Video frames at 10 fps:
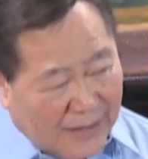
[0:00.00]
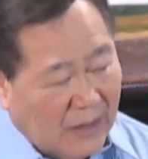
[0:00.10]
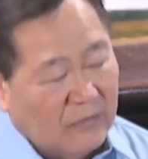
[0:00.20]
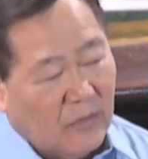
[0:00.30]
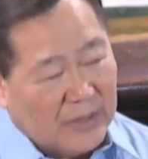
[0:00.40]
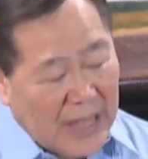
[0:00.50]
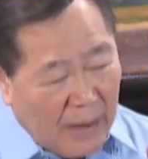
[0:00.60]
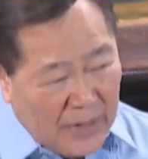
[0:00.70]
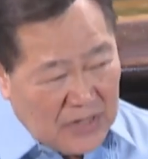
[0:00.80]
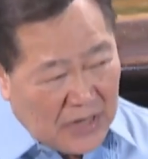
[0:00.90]
for
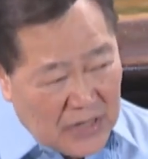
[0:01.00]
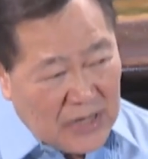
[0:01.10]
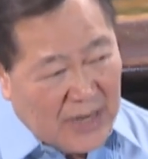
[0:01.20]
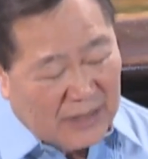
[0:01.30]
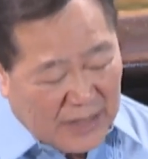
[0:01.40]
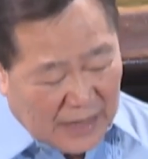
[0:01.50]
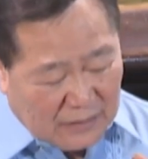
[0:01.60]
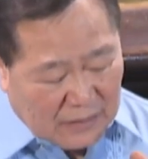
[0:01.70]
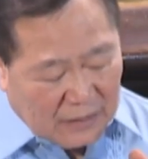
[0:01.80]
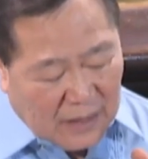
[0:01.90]
damages, and that,
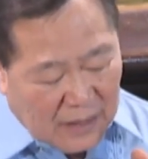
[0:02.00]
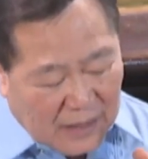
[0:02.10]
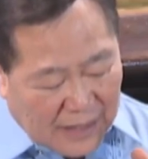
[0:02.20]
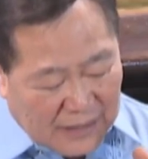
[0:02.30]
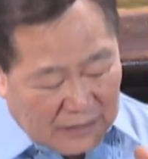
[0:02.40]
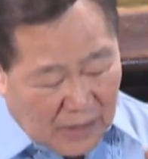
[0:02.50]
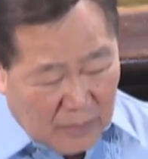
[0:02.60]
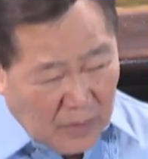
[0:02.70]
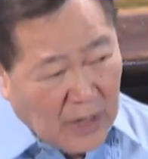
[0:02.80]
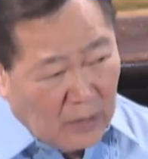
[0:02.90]
and the
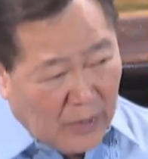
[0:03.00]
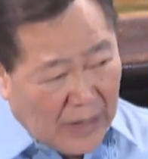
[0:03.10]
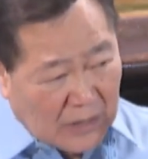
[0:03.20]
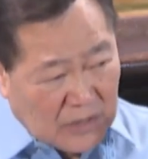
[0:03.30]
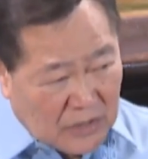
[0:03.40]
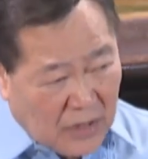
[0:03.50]
tribunal will assert,